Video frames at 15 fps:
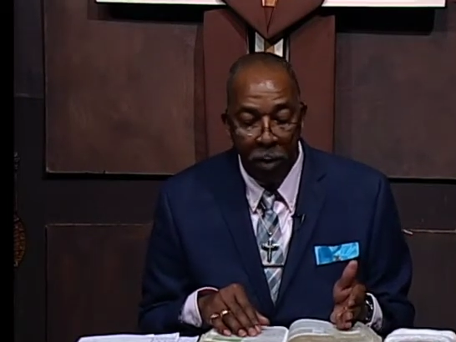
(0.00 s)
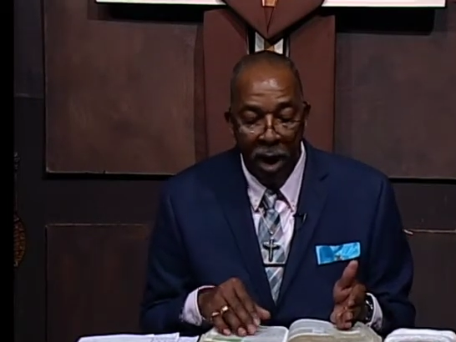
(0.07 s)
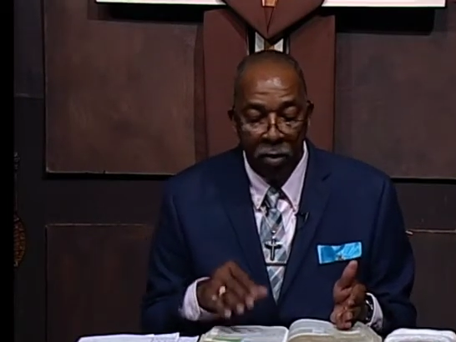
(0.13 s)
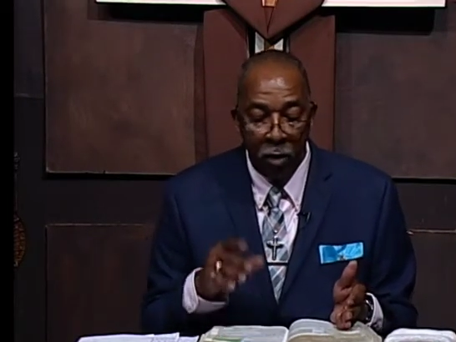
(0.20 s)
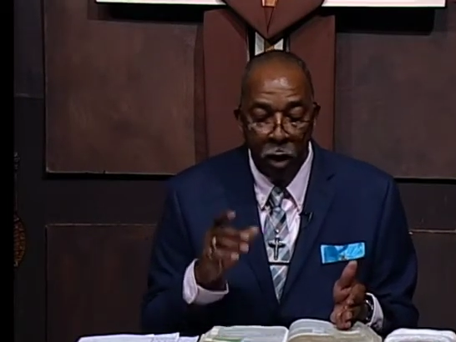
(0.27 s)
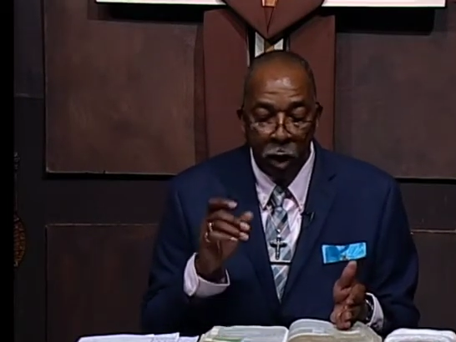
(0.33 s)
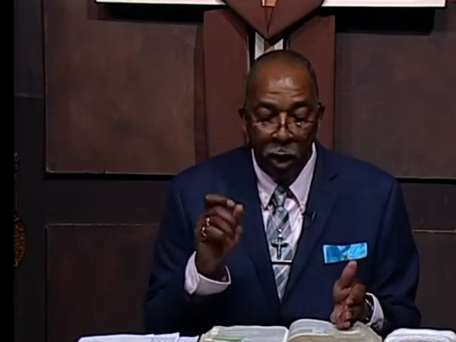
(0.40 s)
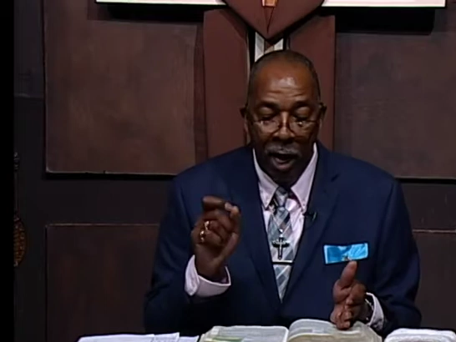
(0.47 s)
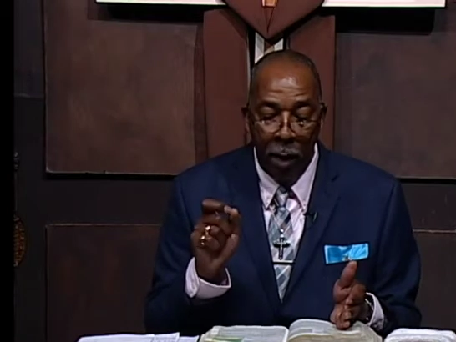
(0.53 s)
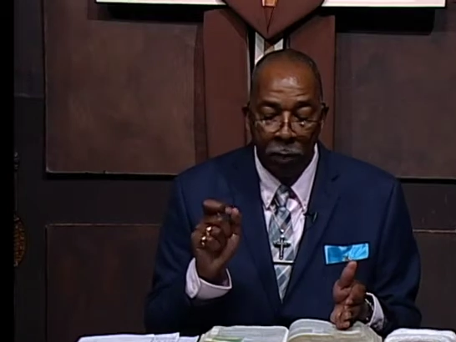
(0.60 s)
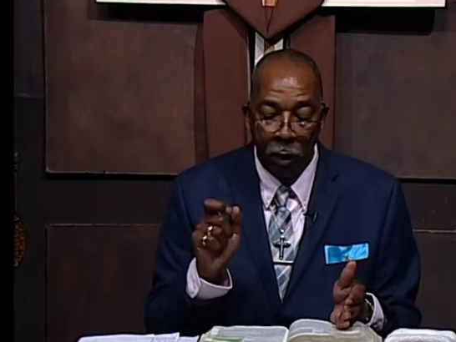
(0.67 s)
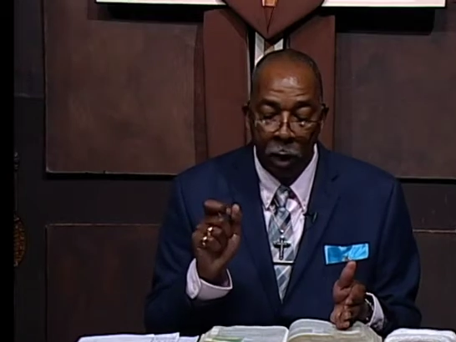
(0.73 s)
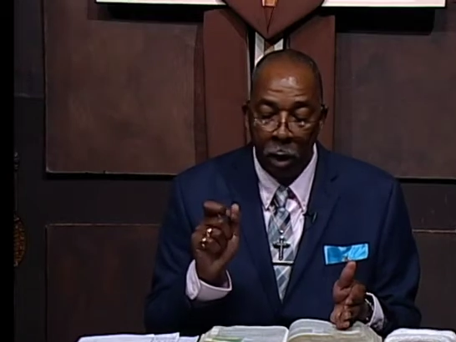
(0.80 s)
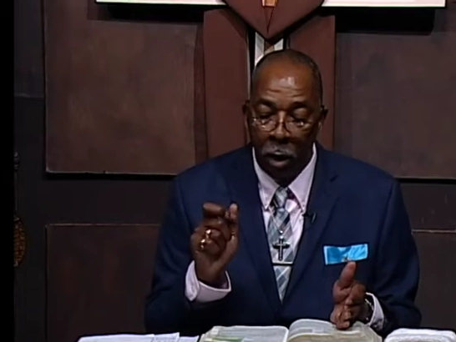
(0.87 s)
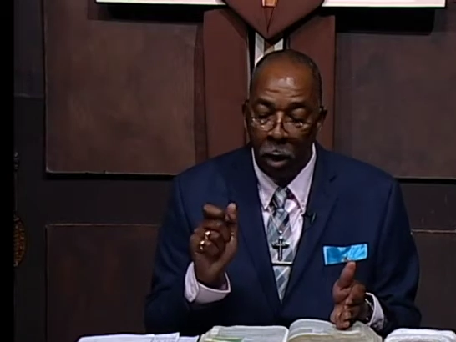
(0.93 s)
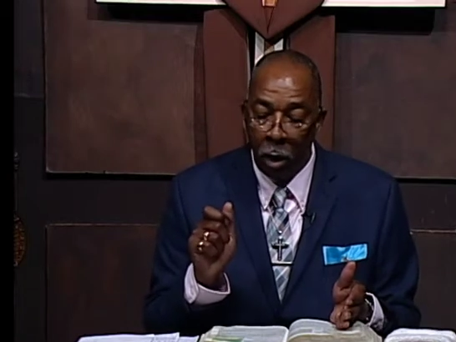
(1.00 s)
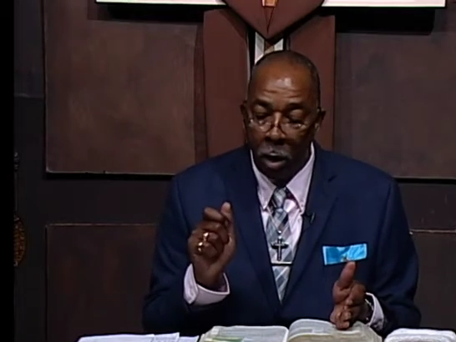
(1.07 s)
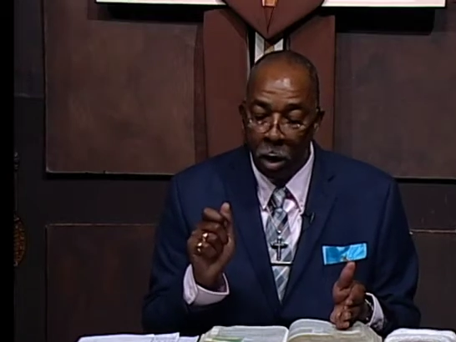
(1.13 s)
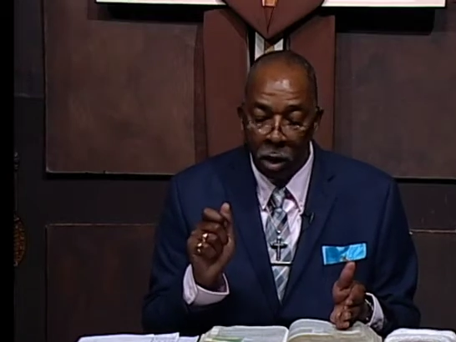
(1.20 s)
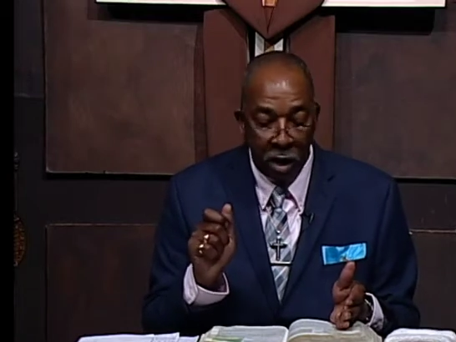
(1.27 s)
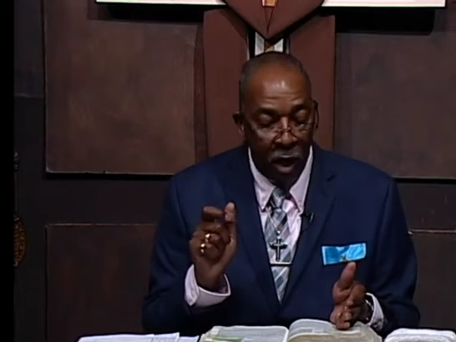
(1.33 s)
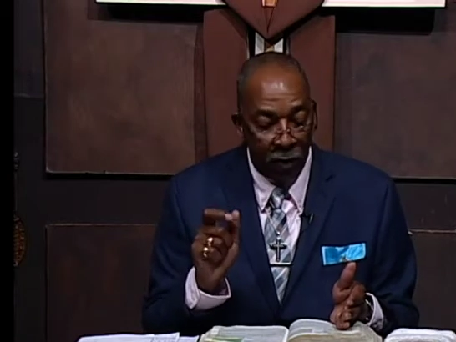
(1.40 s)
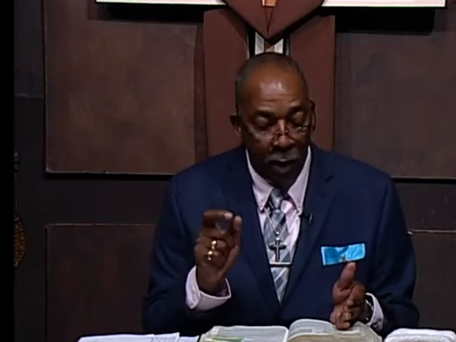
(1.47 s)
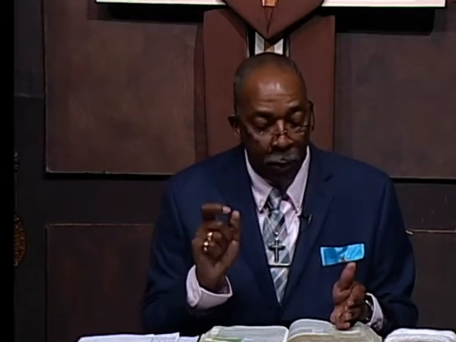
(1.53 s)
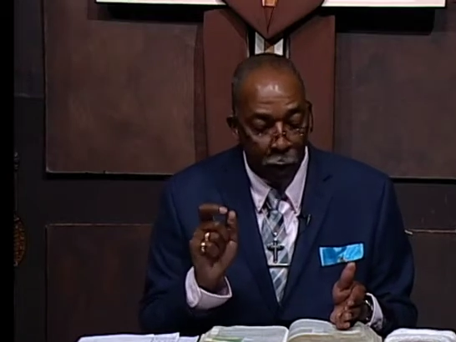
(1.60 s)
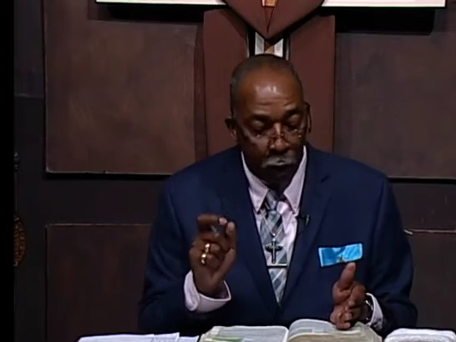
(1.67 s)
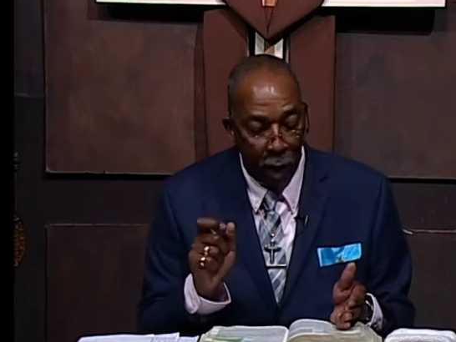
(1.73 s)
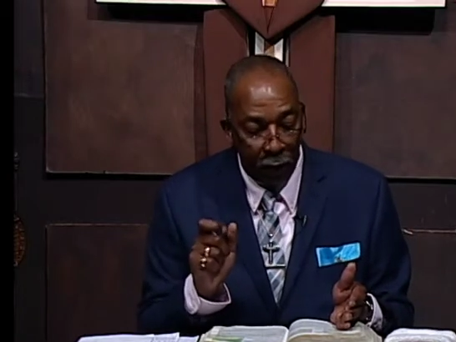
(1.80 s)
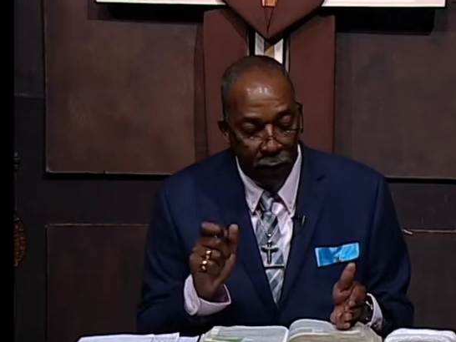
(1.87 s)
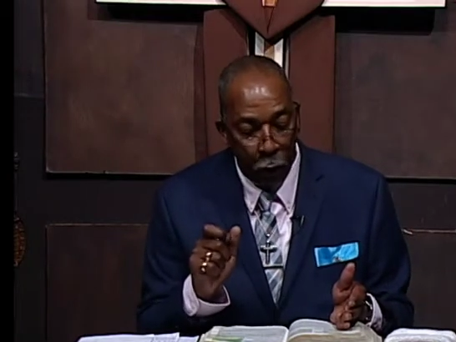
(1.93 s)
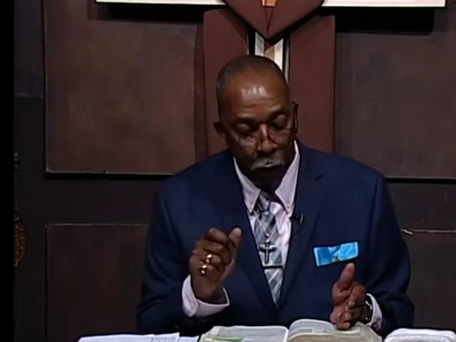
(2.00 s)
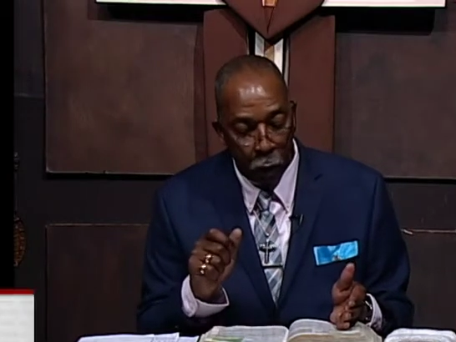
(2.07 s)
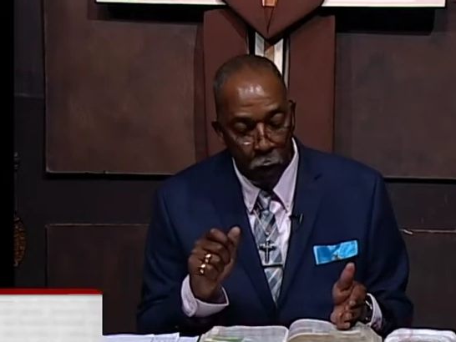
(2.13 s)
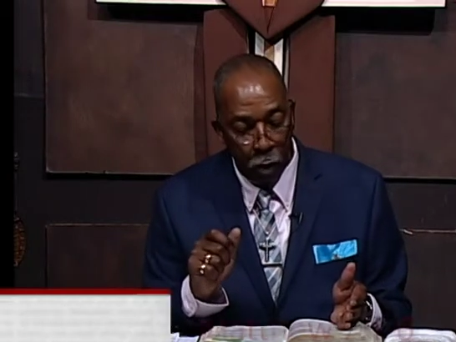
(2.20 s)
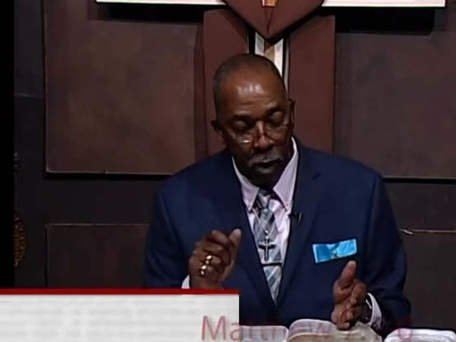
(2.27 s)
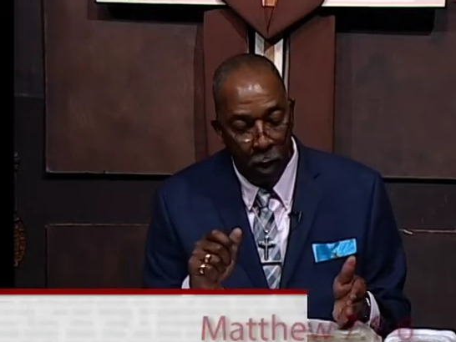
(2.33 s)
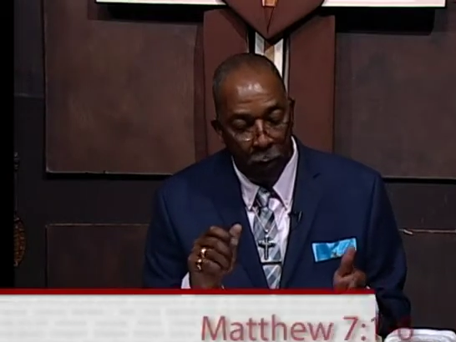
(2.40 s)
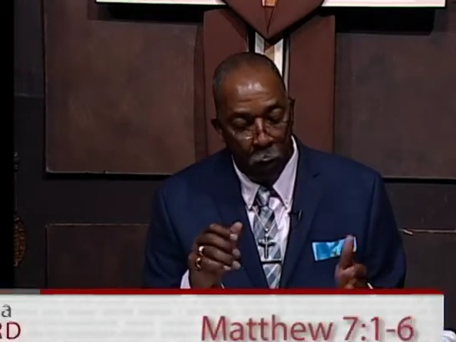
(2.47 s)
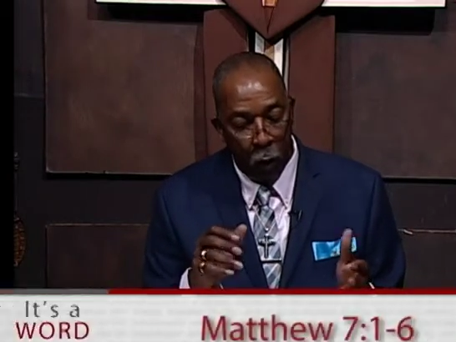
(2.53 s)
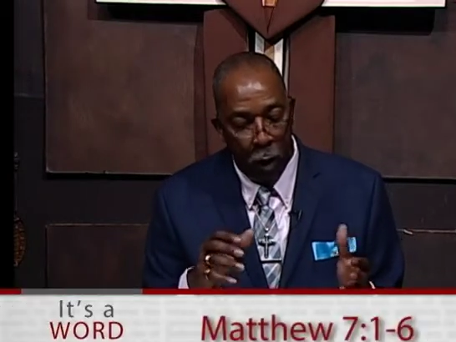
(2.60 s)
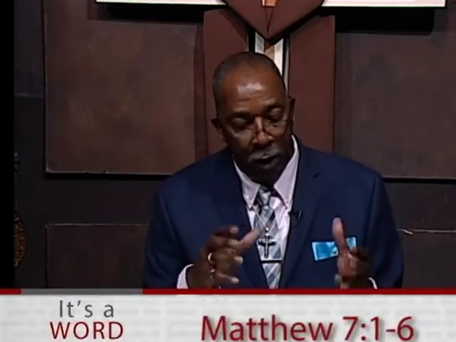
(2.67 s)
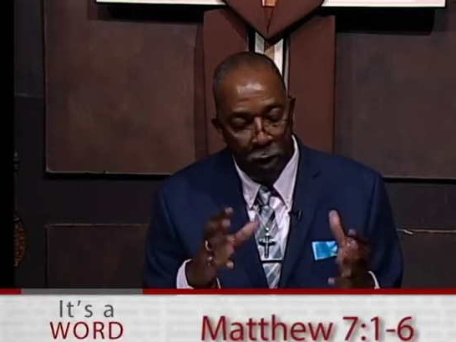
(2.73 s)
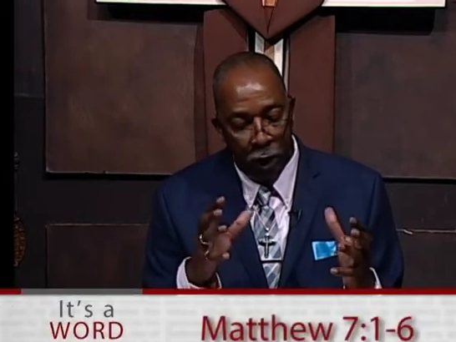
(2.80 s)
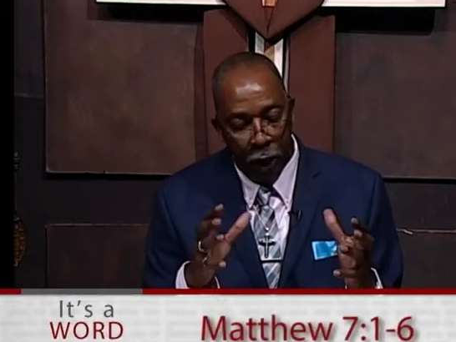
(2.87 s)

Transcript: Matthew chapter 7. I'm going to start at verse number 1.